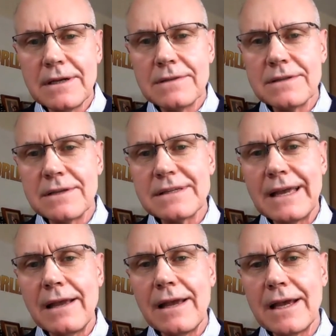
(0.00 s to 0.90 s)
since
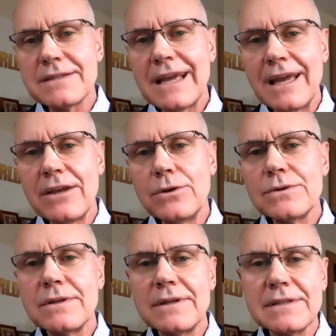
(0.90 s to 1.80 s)

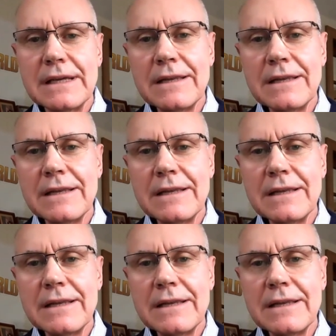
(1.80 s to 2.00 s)
SKUs in this